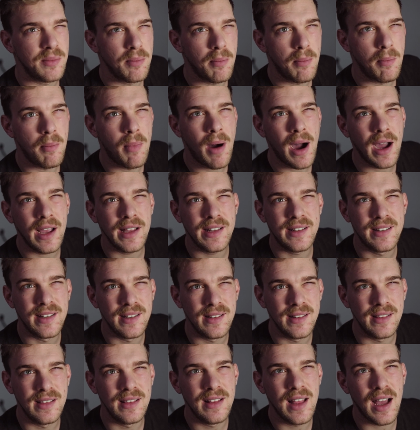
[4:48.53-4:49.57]
might
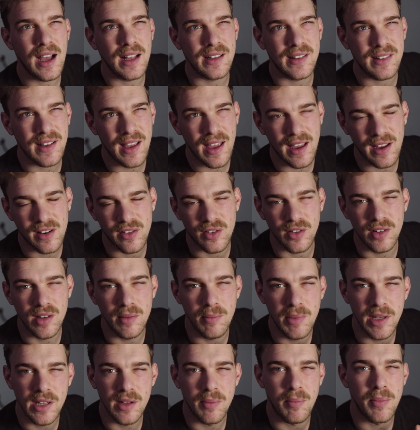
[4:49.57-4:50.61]
not actually
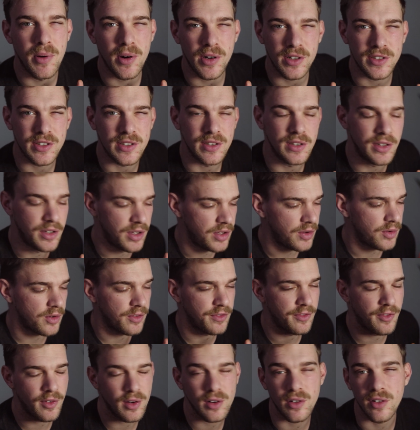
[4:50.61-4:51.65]
be the person you're
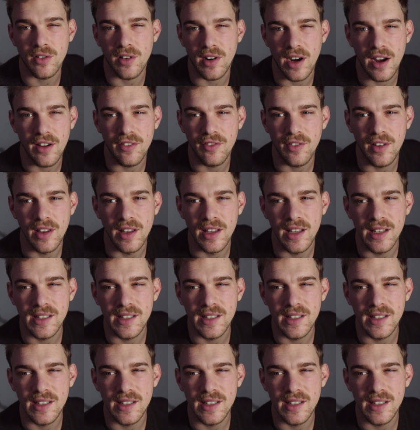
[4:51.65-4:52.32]
photographing.